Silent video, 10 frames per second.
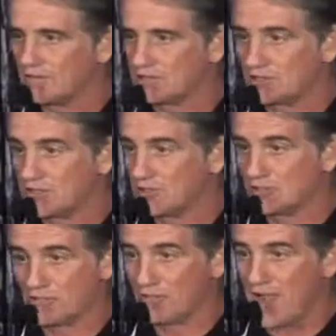s-
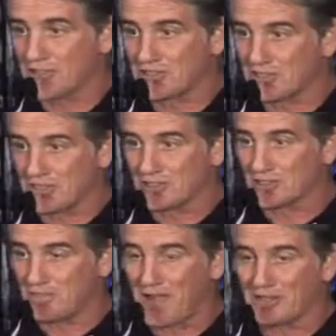surprisingly,
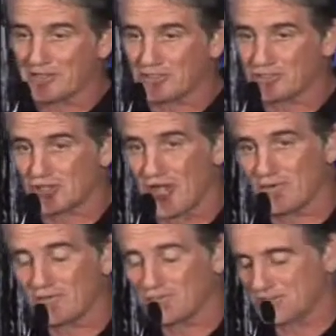despite this,
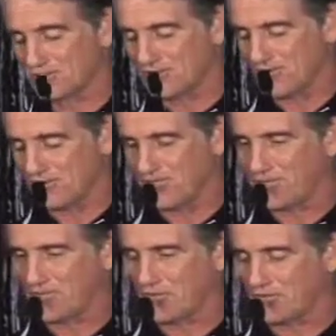John was learned
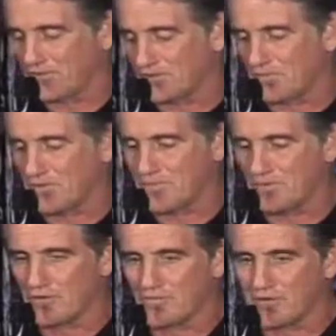from both of us very
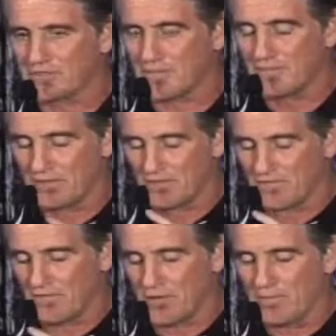beautifully some
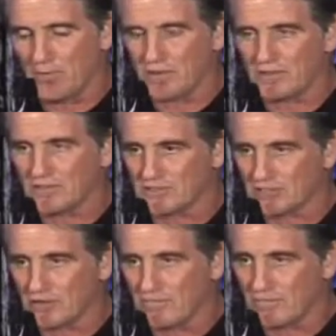very important things
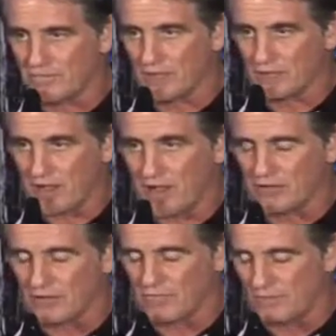he learned from Bill that
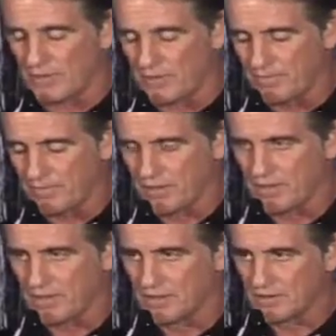I learned from him.
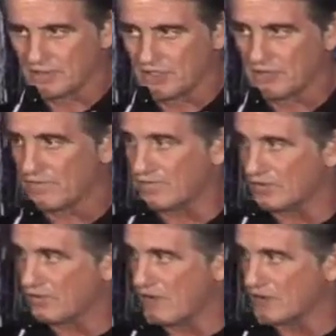The secret of
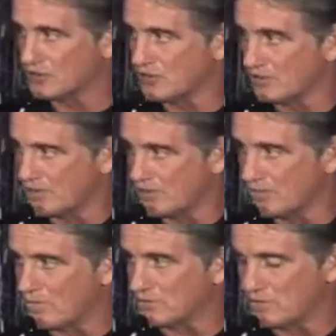indirection being
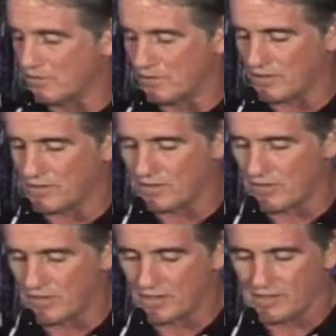the most important,
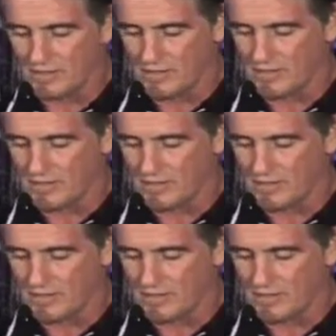I think.